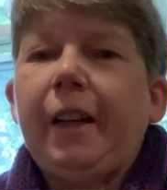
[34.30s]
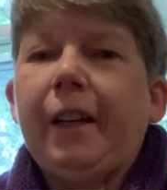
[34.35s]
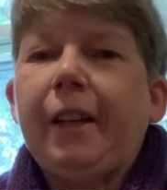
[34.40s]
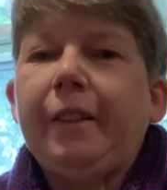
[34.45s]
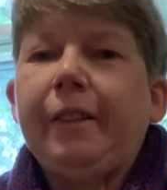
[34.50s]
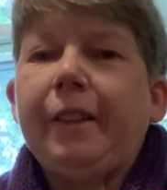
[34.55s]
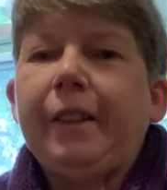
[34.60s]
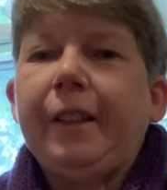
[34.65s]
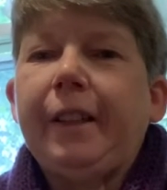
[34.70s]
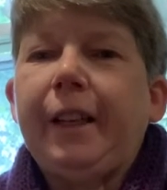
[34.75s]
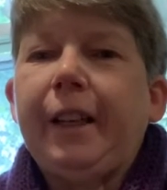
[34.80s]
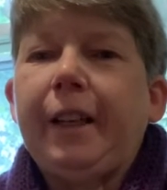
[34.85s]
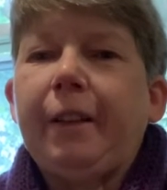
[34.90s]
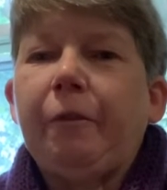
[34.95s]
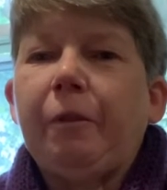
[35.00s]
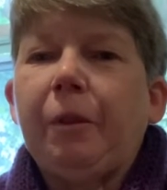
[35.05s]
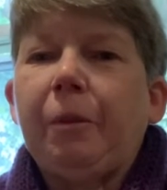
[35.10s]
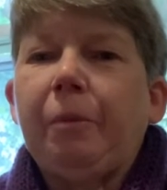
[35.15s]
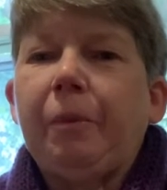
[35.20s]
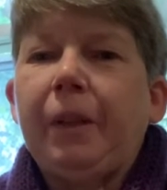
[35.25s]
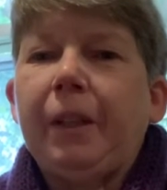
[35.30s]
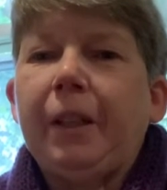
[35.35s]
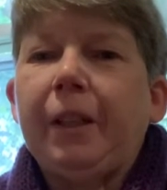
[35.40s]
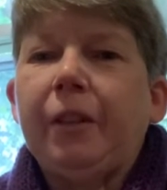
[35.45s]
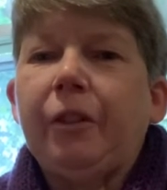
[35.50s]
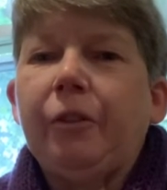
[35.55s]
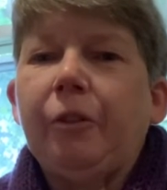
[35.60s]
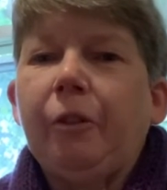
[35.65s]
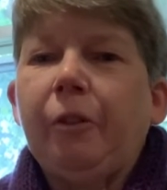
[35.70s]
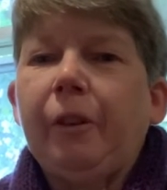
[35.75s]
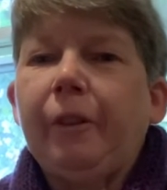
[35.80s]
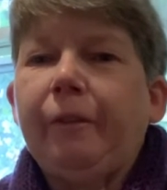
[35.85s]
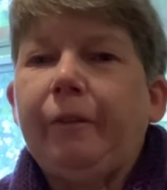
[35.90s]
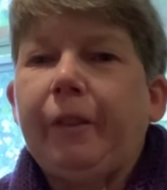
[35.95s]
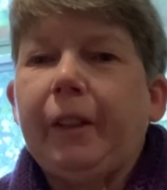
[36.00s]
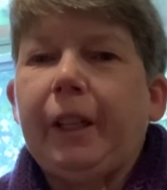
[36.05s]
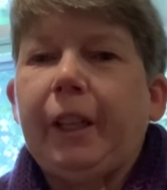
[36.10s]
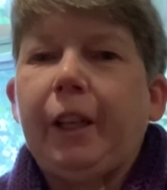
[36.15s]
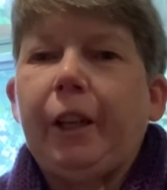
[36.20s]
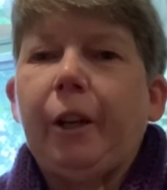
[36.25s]
Today will be a short
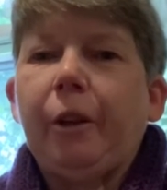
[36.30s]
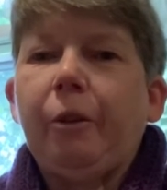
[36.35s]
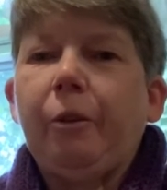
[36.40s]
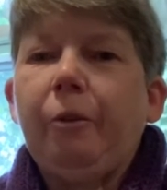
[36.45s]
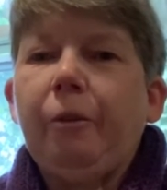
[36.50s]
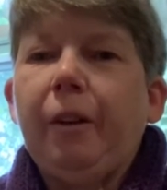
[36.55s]
video.